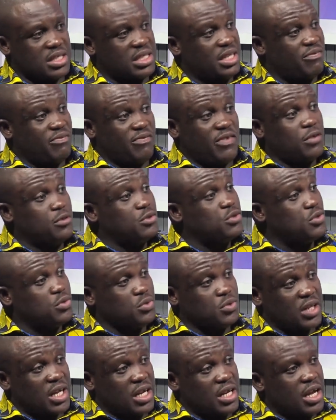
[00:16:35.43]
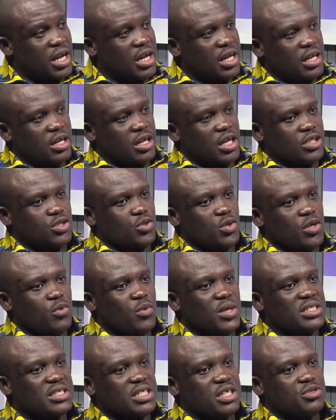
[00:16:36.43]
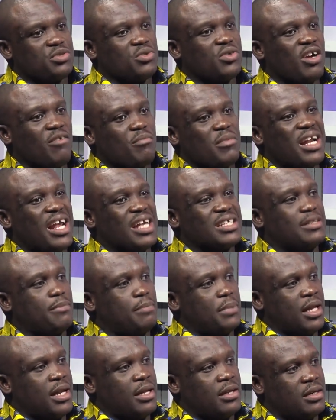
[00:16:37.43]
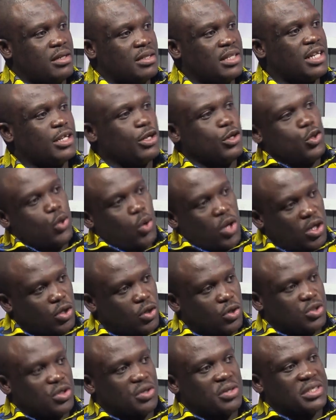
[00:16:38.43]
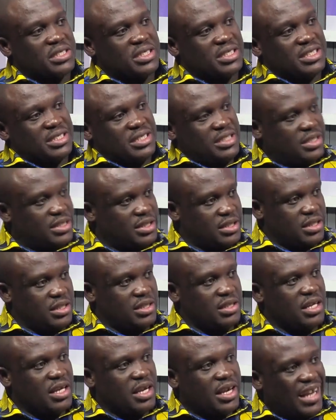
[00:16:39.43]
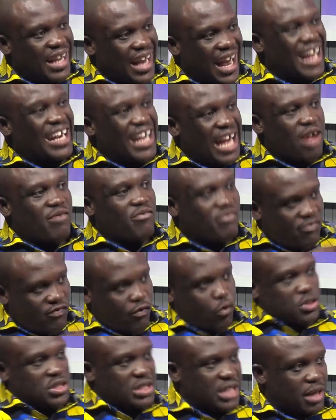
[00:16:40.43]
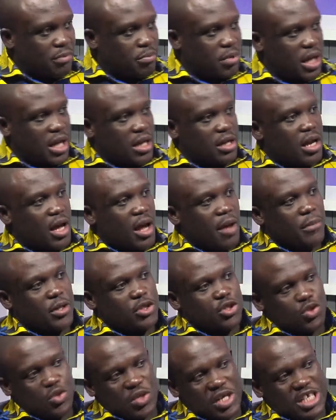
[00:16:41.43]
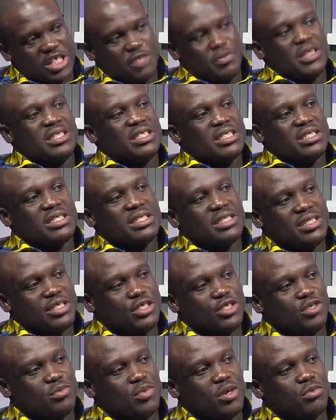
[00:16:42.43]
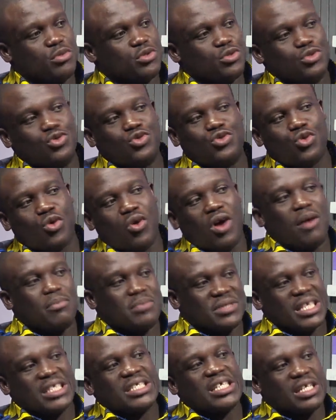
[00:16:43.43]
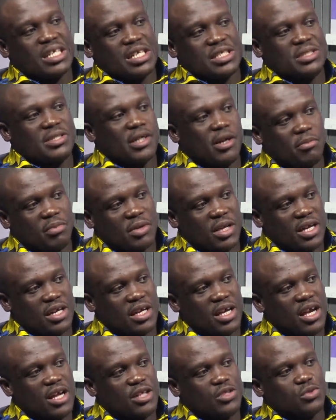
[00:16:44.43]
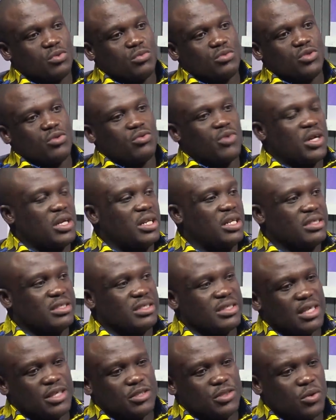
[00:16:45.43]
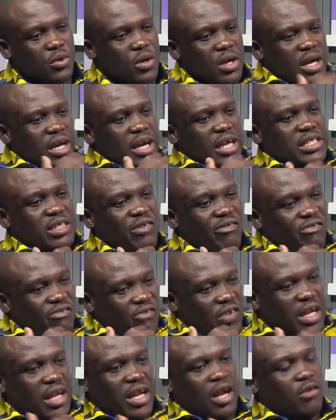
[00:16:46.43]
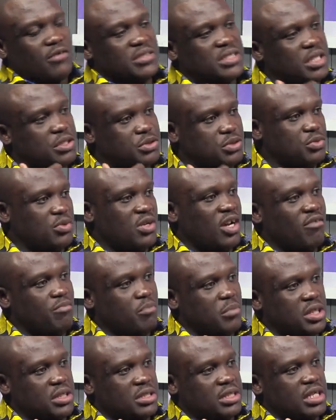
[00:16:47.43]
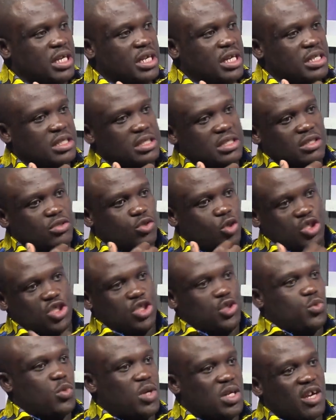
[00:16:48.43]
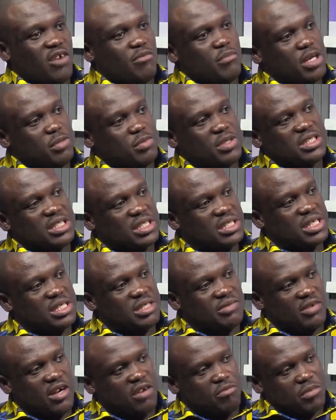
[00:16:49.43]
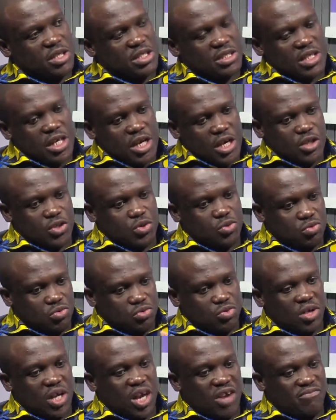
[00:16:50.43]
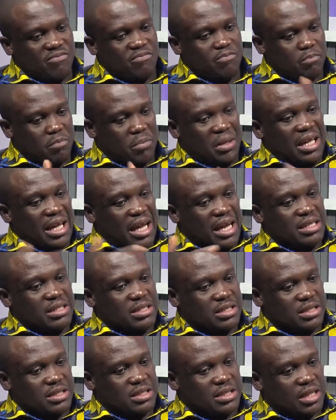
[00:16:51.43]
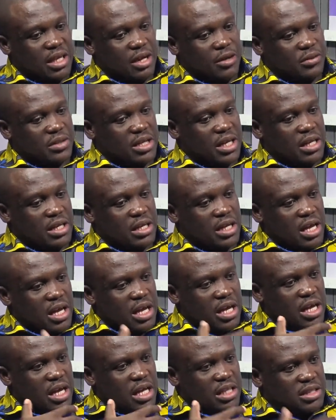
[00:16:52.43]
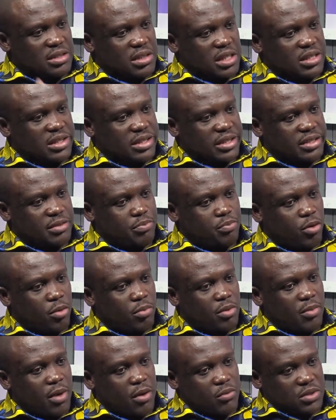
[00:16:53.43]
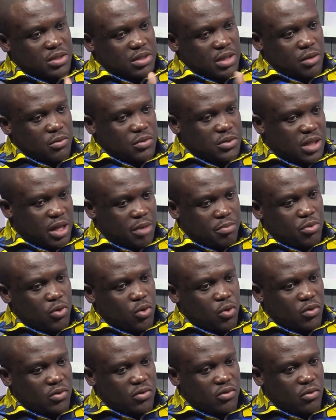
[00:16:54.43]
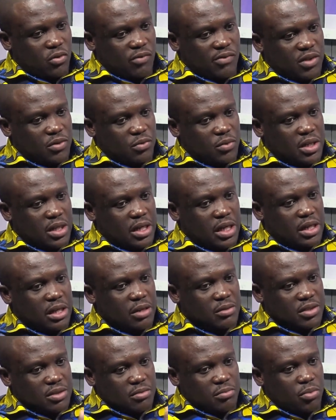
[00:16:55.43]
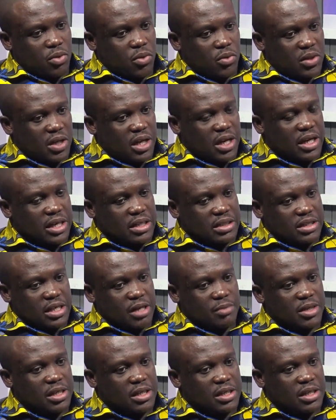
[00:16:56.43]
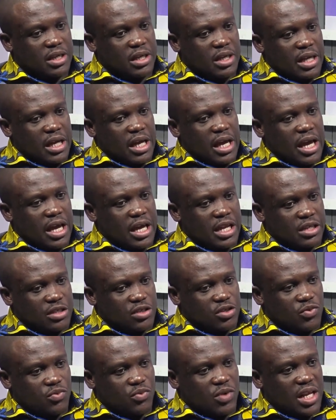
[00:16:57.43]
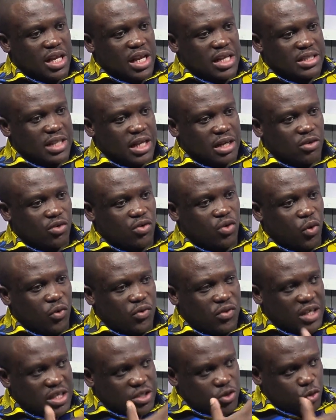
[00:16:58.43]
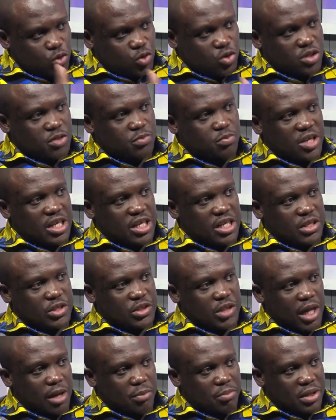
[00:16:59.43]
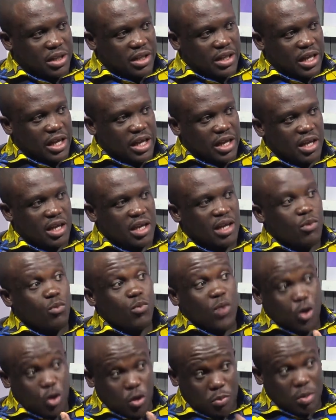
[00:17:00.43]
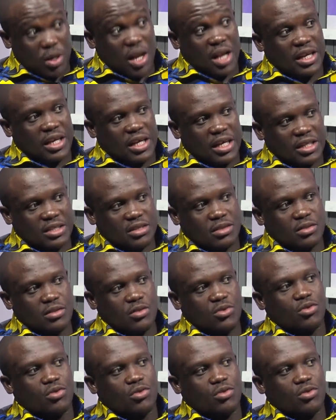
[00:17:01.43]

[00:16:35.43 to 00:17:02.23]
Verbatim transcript: They fail to do that. It's only when central government has a plan that a local authority, the D C, mm-hmm. can enforce that plan. But you don't expect the D C to be able to draw up such a national plan to, to regulate this. And so it's a failure of central government, and not just one government, but successive governments, to not have planned this out. And it's it's it's a problem. I was I was up north over the weekend. I was in Bolga and Tamale, and you realize that growth is also beginning to happen there. We are not planning it.